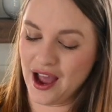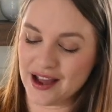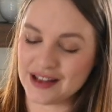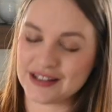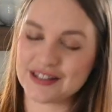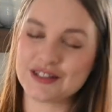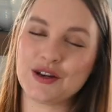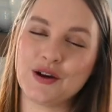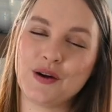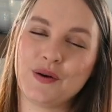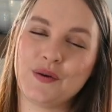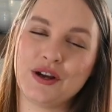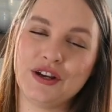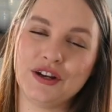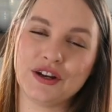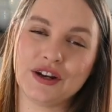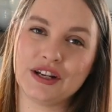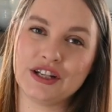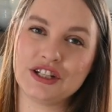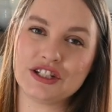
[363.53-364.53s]
So
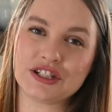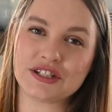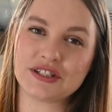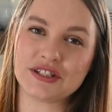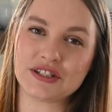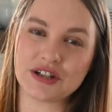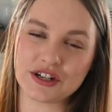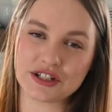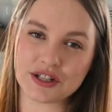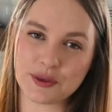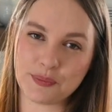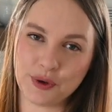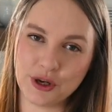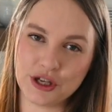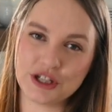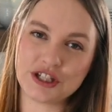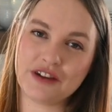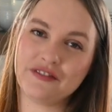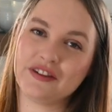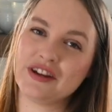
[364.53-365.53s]
you're going to just start to
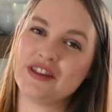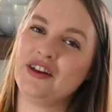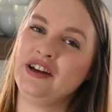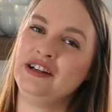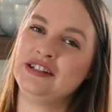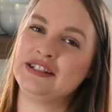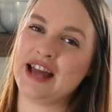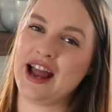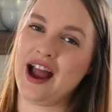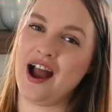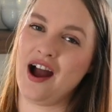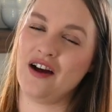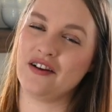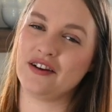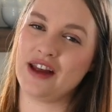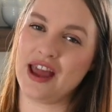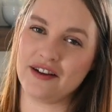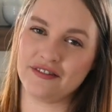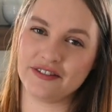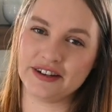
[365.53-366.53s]
push everything
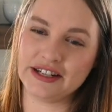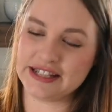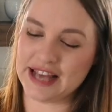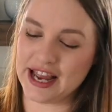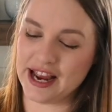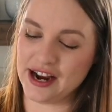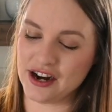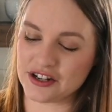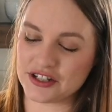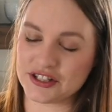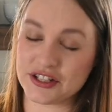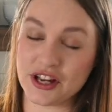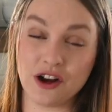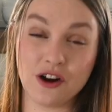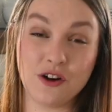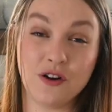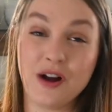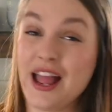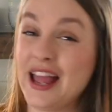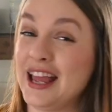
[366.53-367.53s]
down every day or
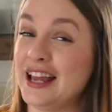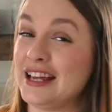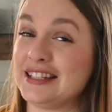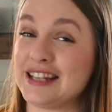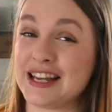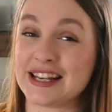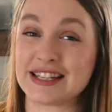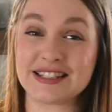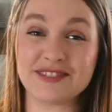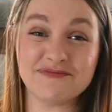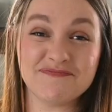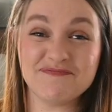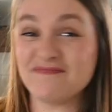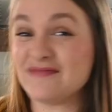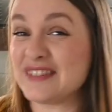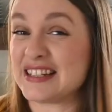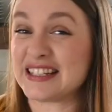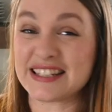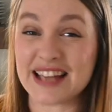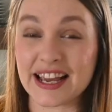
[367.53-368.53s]
so. It takes
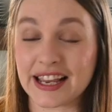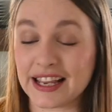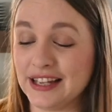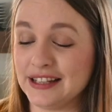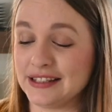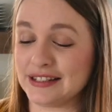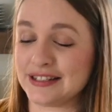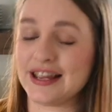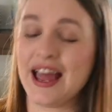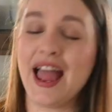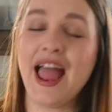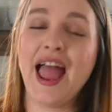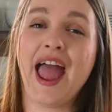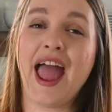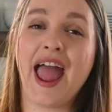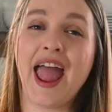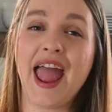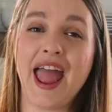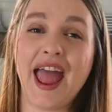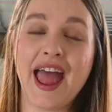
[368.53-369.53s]
seconds,
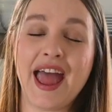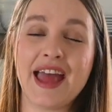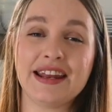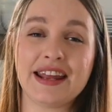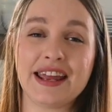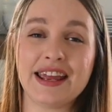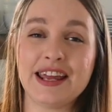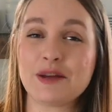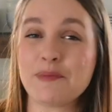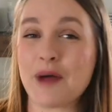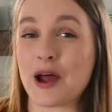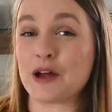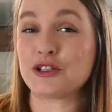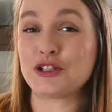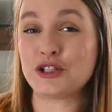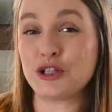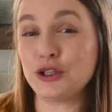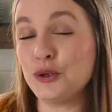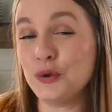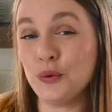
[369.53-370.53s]
and in about
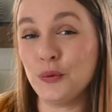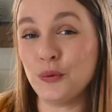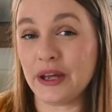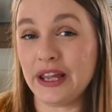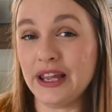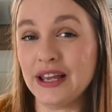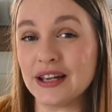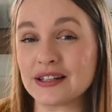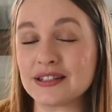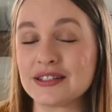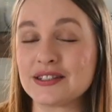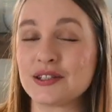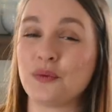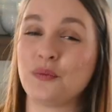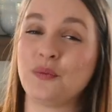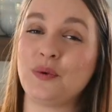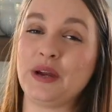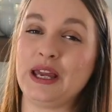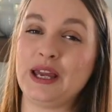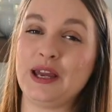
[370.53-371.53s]
2 weeks
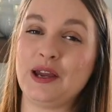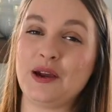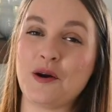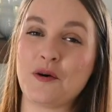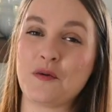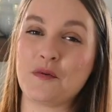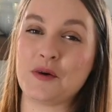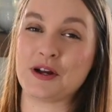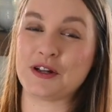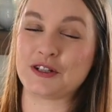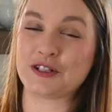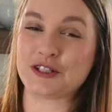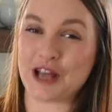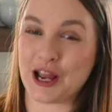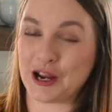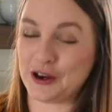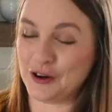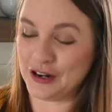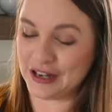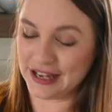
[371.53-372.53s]
we will
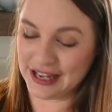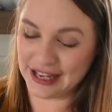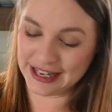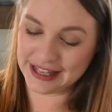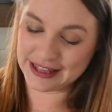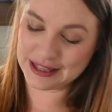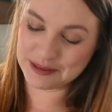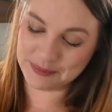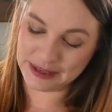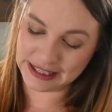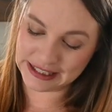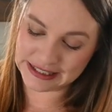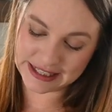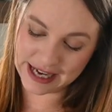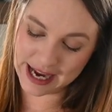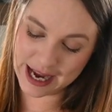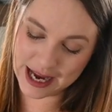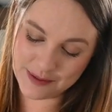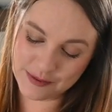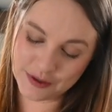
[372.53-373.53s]
check on it. In the
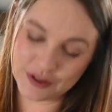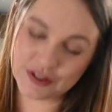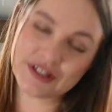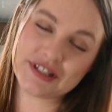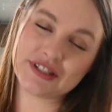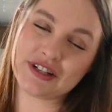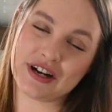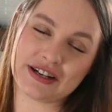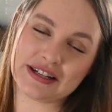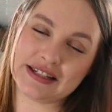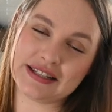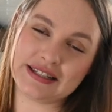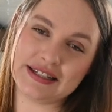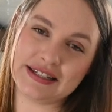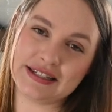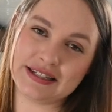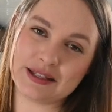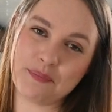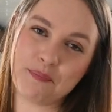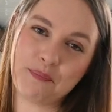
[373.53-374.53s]
meantime, you'll start to see
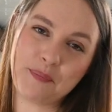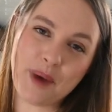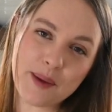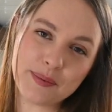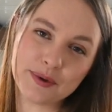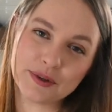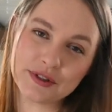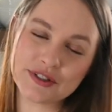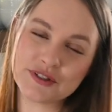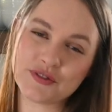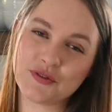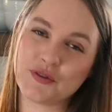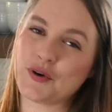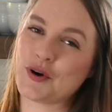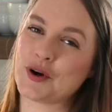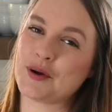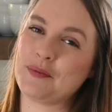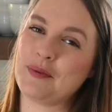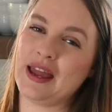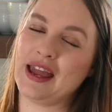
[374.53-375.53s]
some bubbles
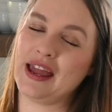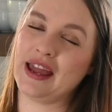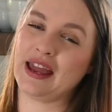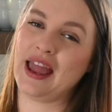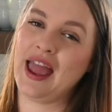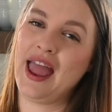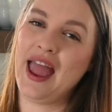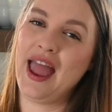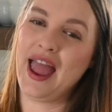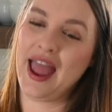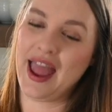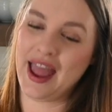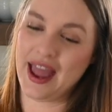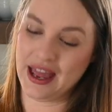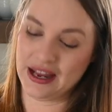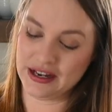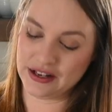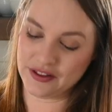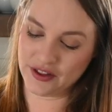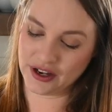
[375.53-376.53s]
forming
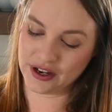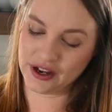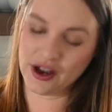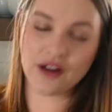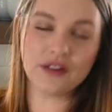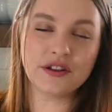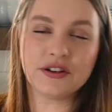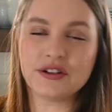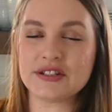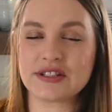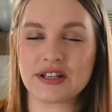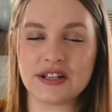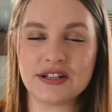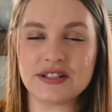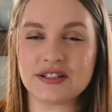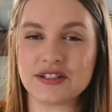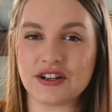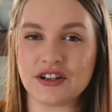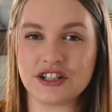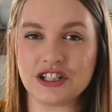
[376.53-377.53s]
and the color is going to
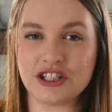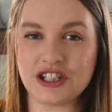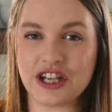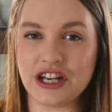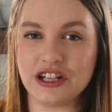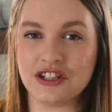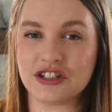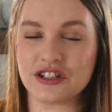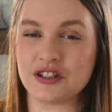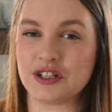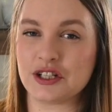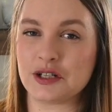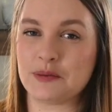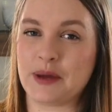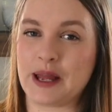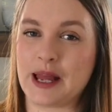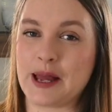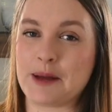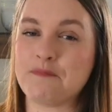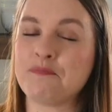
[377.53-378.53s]
start to change a little
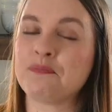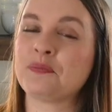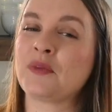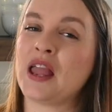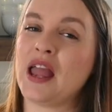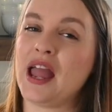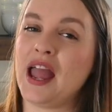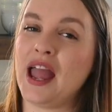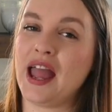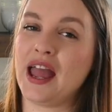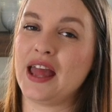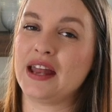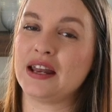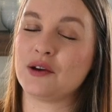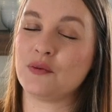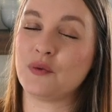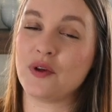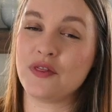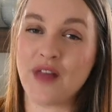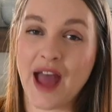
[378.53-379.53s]
bit, and
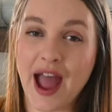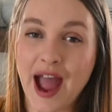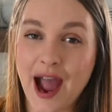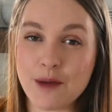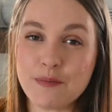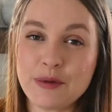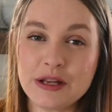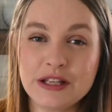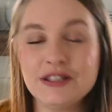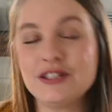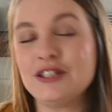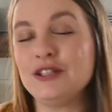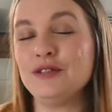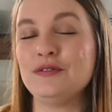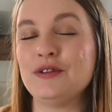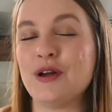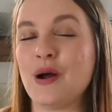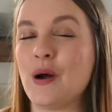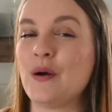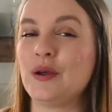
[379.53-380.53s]
when that happens, you
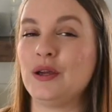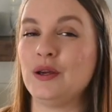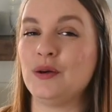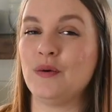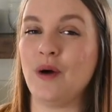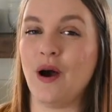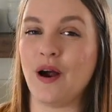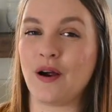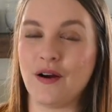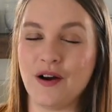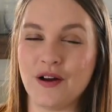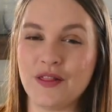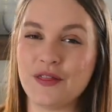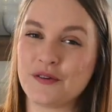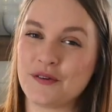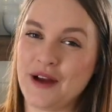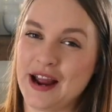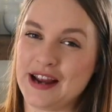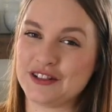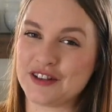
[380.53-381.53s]
know you are on the
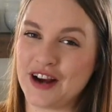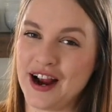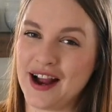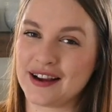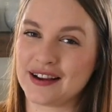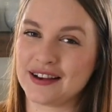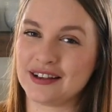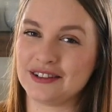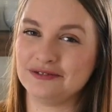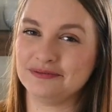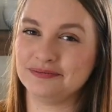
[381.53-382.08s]
right track.